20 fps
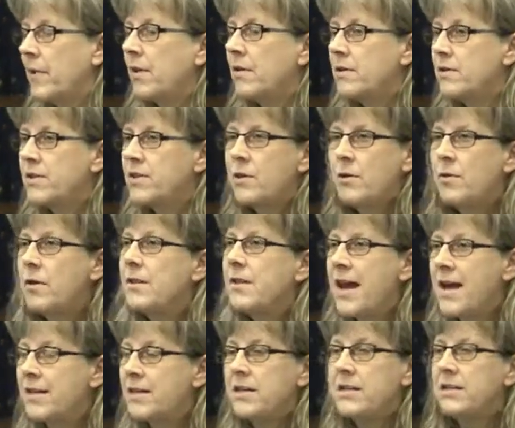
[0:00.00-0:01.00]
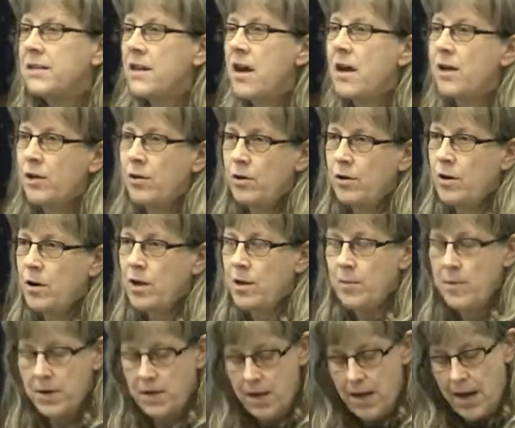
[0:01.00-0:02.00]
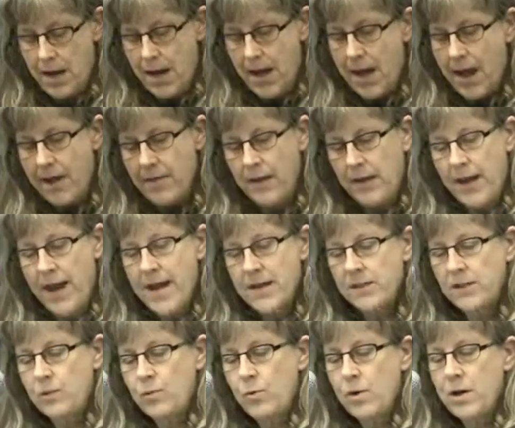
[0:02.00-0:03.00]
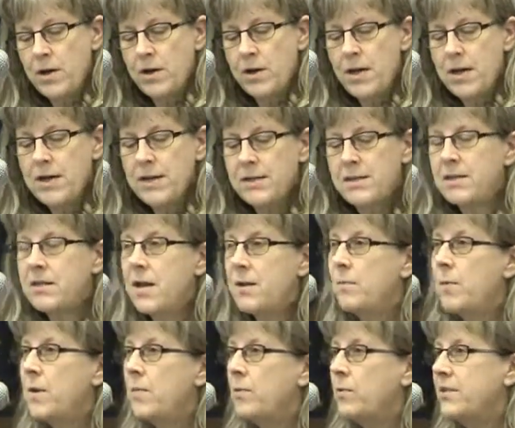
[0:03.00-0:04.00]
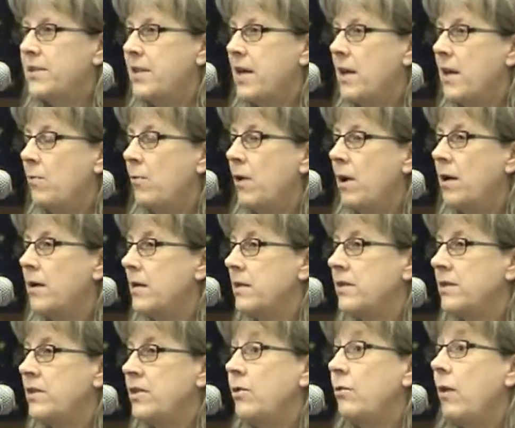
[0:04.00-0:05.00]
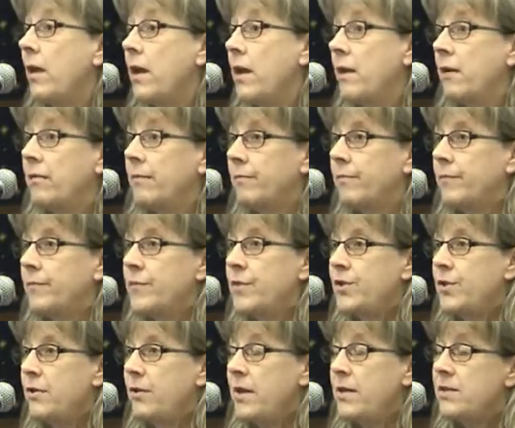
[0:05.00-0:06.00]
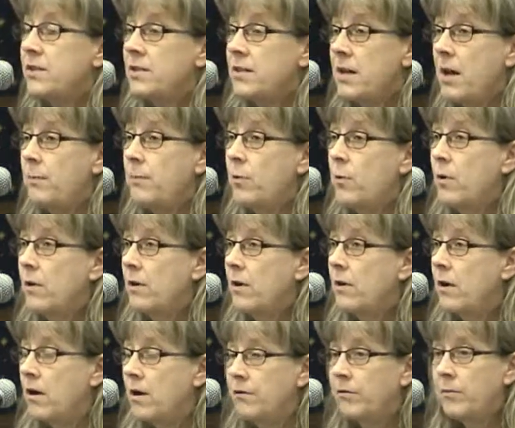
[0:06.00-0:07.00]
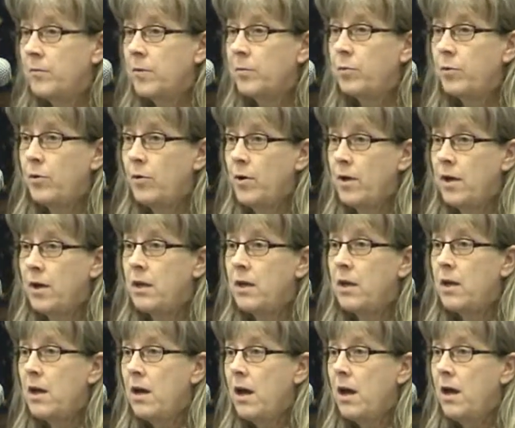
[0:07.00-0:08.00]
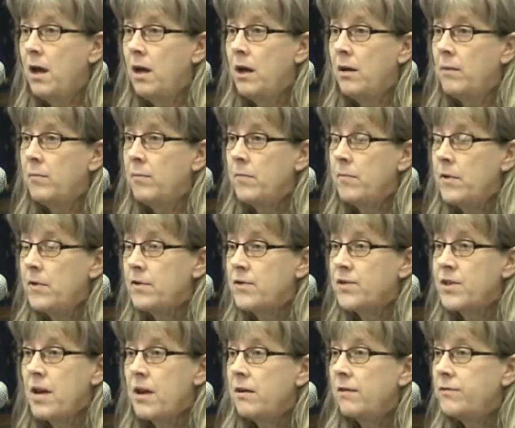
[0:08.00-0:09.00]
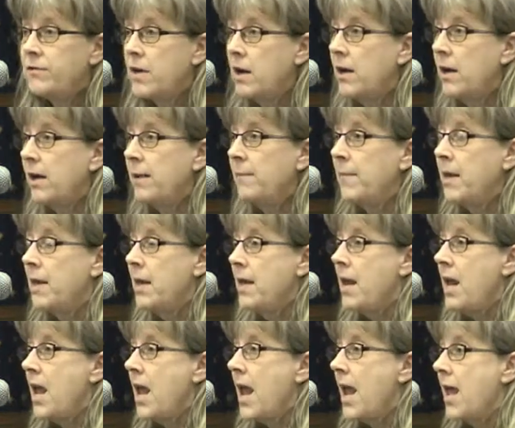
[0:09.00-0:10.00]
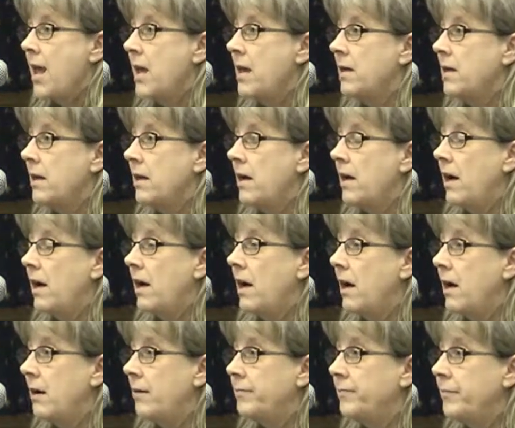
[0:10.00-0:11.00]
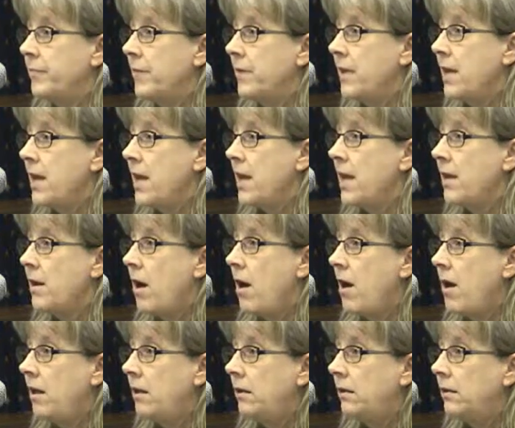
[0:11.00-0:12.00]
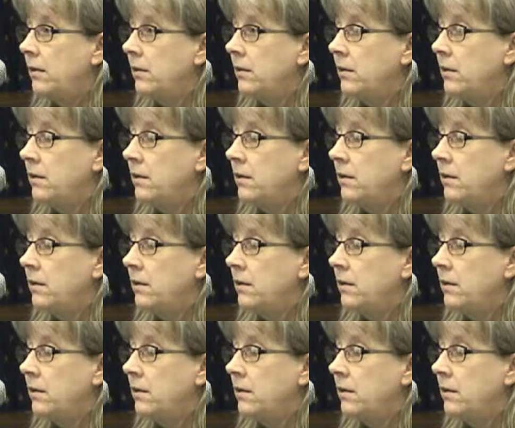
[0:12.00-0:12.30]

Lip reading: that is not a good argument. And the last one is that people say, well, it's too late. It's too late to stop the Oregon Guard from deploying. There's not enough time. And in all